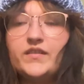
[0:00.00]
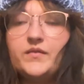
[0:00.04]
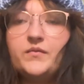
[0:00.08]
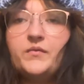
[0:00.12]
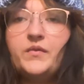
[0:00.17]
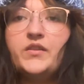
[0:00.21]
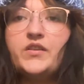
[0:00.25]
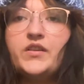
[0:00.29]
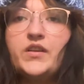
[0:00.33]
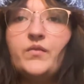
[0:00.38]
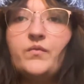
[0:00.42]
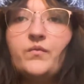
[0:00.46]

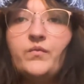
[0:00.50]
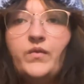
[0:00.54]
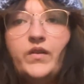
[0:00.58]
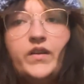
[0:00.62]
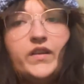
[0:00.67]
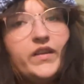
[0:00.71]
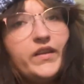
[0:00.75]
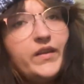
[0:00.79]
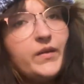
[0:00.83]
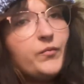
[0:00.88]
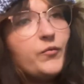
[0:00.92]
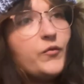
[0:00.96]
which I
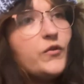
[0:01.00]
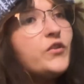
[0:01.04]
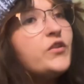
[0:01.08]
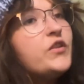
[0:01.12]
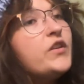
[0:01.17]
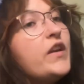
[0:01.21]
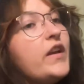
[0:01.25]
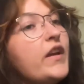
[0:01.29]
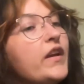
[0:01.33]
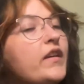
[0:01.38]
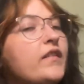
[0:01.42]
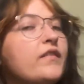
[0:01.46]
really
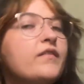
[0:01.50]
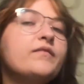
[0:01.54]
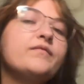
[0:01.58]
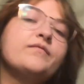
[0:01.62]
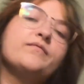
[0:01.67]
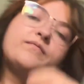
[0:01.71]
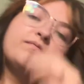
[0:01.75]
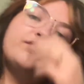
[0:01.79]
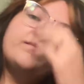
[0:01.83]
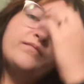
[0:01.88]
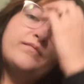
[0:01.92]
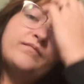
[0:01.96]
appreciate.
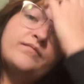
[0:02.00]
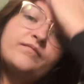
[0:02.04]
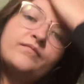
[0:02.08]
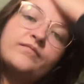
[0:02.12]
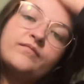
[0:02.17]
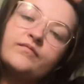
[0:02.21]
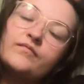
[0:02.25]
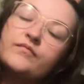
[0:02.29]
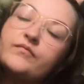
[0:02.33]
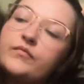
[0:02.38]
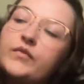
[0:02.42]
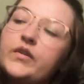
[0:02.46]

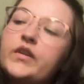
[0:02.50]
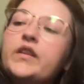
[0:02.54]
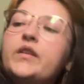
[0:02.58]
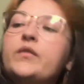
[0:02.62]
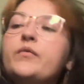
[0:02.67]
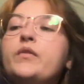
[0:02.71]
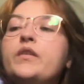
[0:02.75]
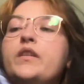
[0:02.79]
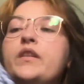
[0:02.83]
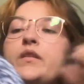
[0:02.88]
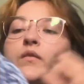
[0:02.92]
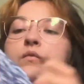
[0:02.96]
Really,
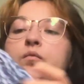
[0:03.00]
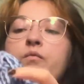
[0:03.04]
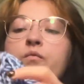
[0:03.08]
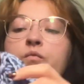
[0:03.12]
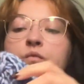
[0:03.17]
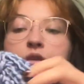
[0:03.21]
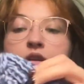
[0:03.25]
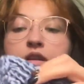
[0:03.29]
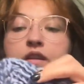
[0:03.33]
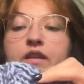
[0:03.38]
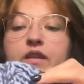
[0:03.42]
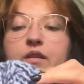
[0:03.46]
really,
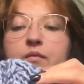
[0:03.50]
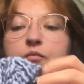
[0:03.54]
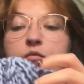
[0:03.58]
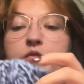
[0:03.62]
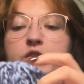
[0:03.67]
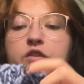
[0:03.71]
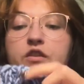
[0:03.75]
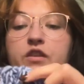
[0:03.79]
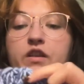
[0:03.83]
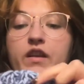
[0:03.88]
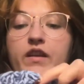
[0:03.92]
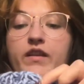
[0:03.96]
really
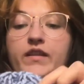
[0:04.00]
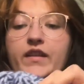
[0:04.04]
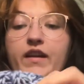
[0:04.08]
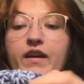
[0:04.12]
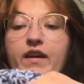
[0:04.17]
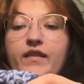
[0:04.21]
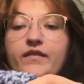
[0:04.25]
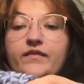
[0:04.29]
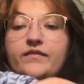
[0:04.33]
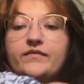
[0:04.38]
appreciate that.